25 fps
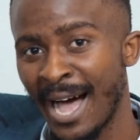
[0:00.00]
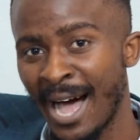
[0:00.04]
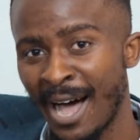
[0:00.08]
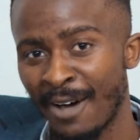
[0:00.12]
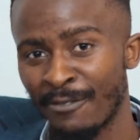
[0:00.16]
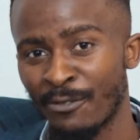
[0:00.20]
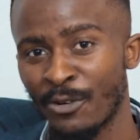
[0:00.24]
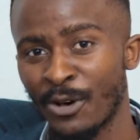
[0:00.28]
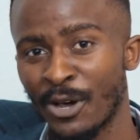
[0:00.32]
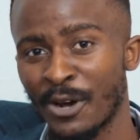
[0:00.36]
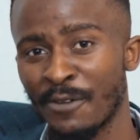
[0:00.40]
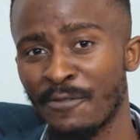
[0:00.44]

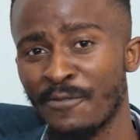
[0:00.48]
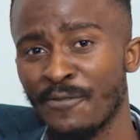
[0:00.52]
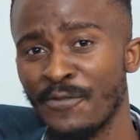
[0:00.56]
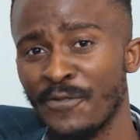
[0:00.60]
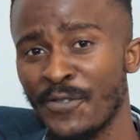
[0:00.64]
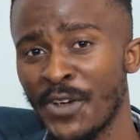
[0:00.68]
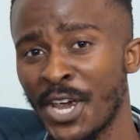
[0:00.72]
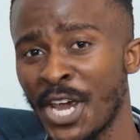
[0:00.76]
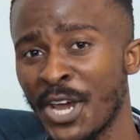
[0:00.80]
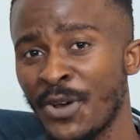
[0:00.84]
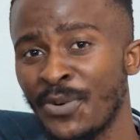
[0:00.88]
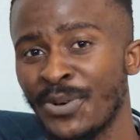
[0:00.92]
I've got a
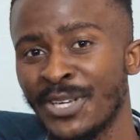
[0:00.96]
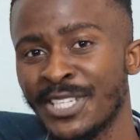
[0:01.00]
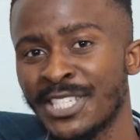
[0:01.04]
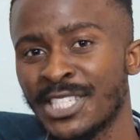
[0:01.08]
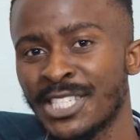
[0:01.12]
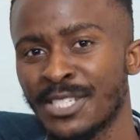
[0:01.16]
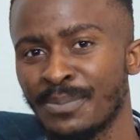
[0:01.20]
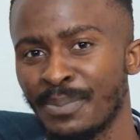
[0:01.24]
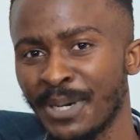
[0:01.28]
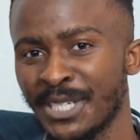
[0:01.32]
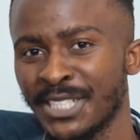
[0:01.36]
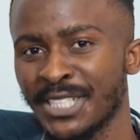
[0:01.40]
very
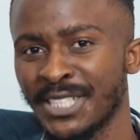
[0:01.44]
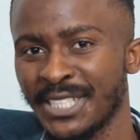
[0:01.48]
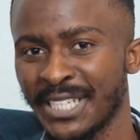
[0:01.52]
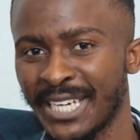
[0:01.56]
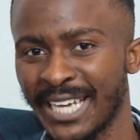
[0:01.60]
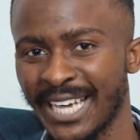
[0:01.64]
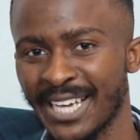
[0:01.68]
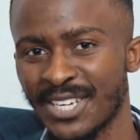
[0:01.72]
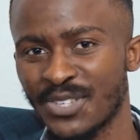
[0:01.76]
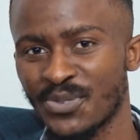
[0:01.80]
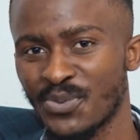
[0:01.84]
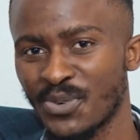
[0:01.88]
special
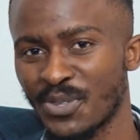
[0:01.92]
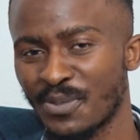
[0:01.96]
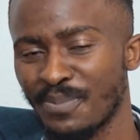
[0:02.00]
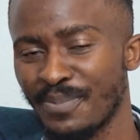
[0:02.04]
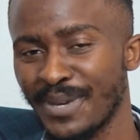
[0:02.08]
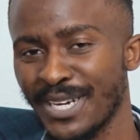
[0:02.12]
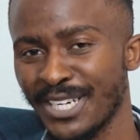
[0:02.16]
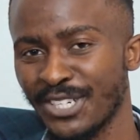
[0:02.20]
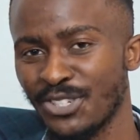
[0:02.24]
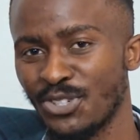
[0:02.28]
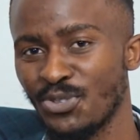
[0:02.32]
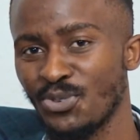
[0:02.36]
guest with
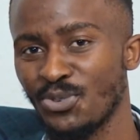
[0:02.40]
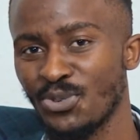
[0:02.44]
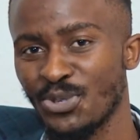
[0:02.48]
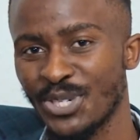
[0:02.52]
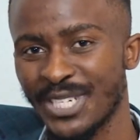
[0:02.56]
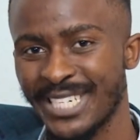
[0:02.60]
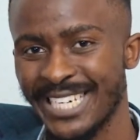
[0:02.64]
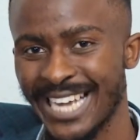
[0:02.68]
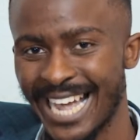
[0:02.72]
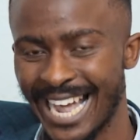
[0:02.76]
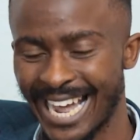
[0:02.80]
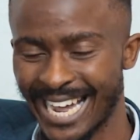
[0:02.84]
me
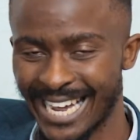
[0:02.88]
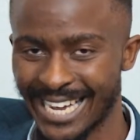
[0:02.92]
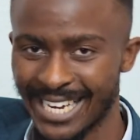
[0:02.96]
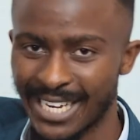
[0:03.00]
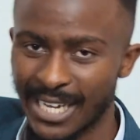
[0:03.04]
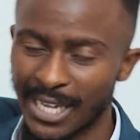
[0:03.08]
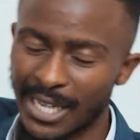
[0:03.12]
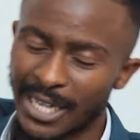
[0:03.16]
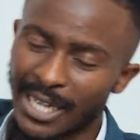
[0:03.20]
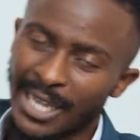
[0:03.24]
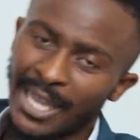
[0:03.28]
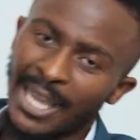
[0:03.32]
today.